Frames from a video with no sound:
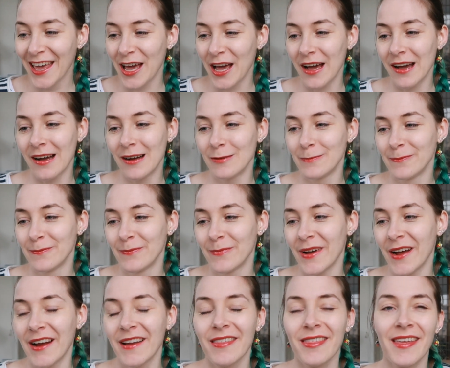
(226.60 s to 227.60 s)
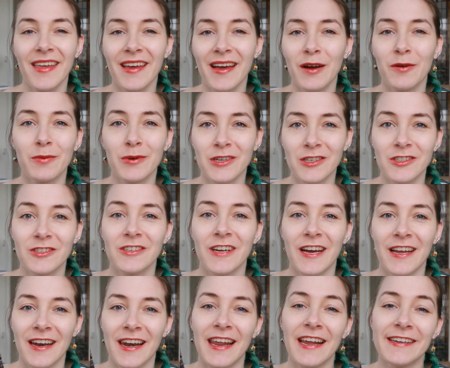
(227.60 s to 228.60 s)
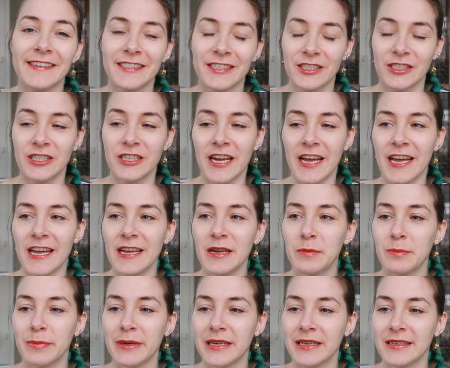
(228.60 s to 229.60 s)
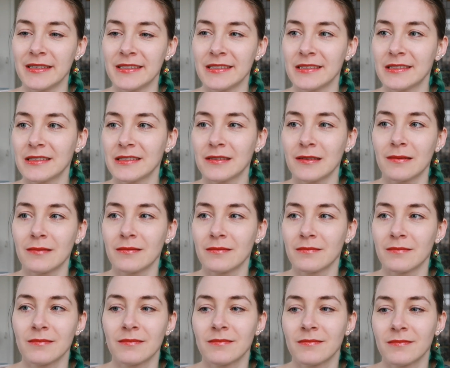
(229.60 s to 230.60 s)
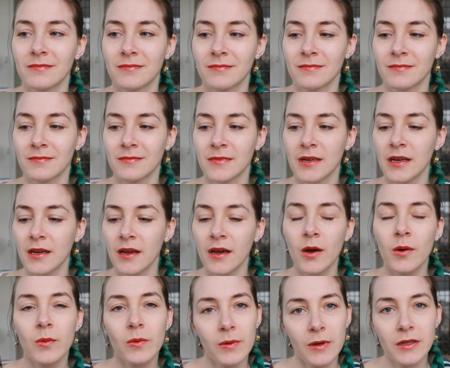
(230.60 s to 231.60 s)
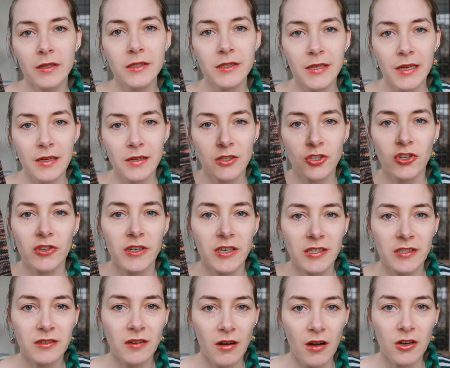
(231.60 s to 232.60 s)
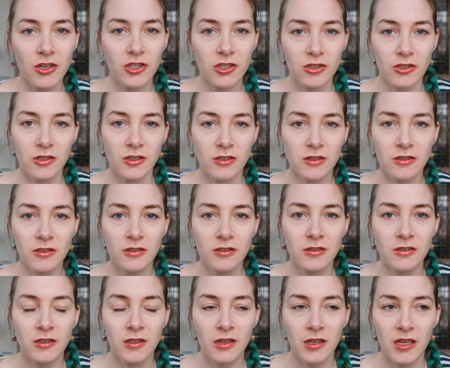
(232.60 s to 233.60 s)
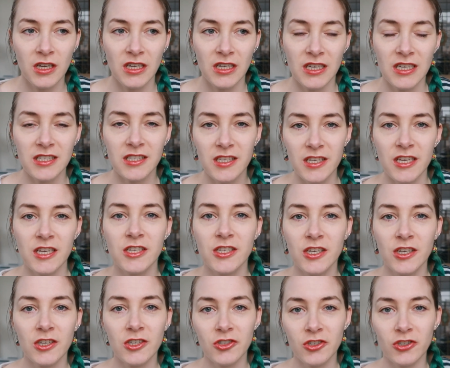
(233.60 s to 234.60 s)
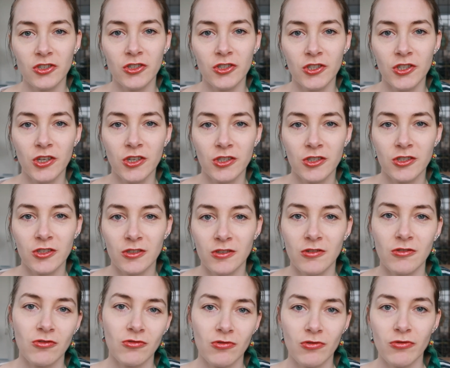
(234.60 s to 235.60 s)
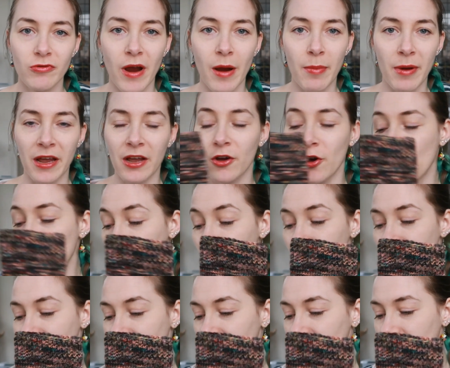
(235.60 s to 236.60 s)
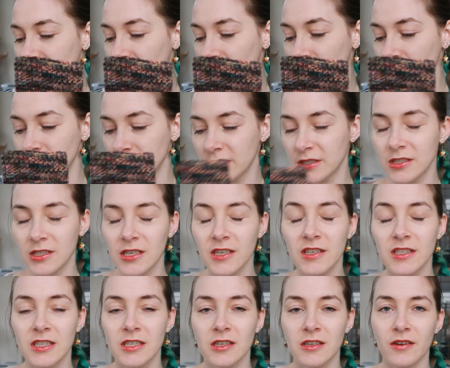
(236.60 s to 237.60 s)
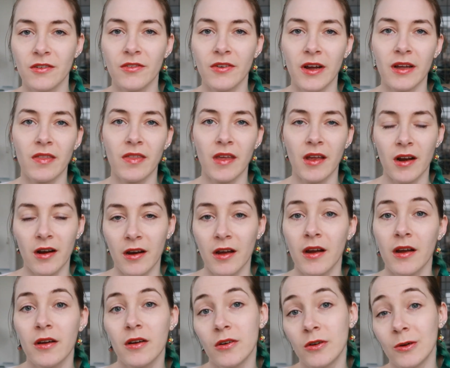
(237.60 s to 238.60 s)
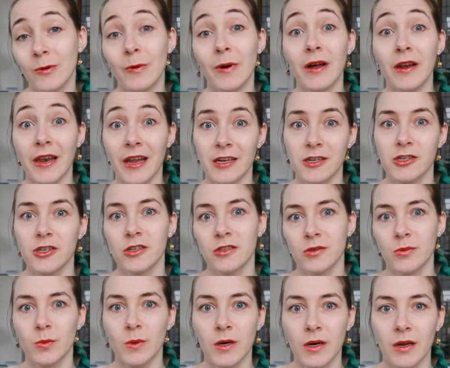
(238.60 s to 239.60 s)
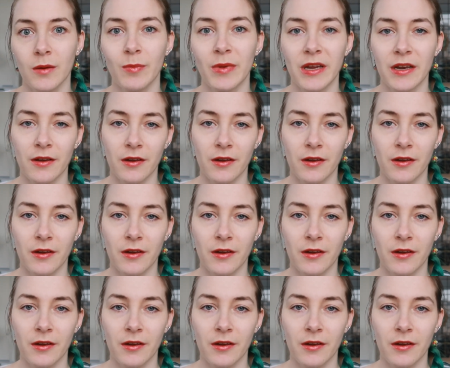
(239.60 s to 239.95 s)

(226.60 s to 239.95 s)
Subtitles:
I think I will do that later today, because once that sock is cast on, it's easier to just grab and go. You know, it's easier if I think like, oh well, let's just work a bit